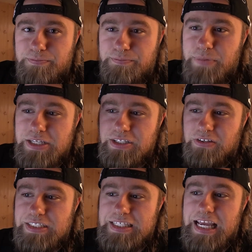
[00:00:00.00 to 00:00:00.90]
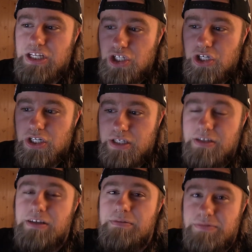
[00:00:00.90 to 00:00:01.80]
basically saying good
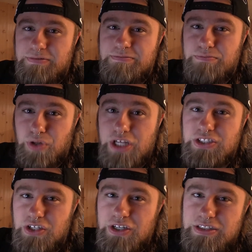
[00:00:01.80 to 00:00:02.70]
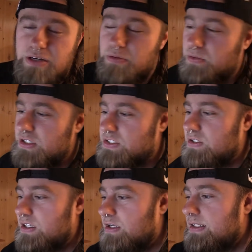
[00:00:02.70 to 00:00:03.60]
plus good and double plus
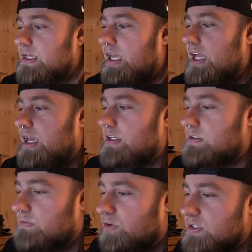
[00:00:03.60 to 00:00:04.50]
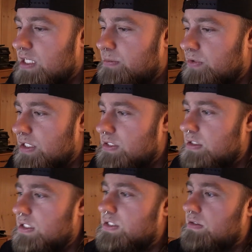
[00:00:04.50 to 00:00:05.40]
good. And for example,
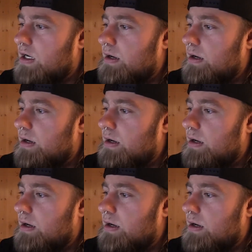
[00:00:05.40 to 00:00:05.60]
this